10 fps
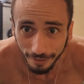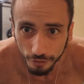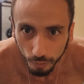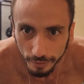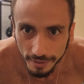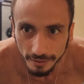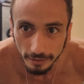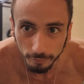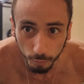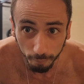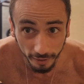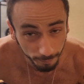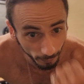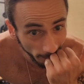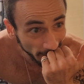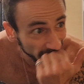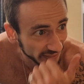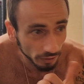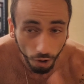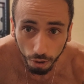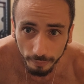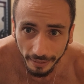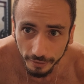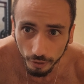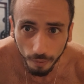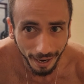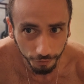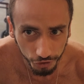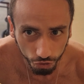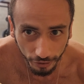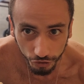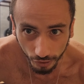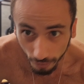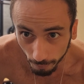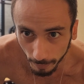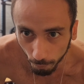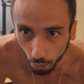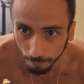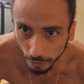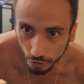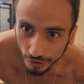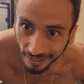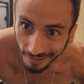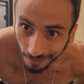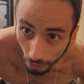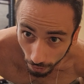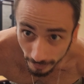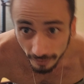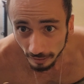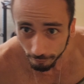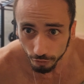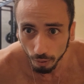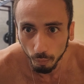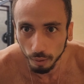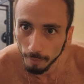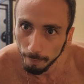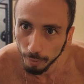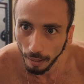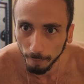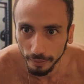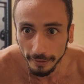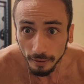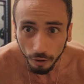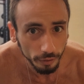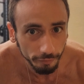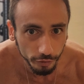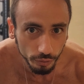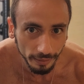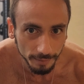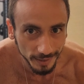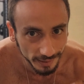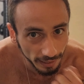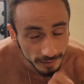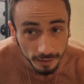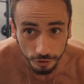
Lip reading: and you only see the people that already know how to stretch a little bit more, because you can get hurt if you don't warm up properly or if you do any mistakes.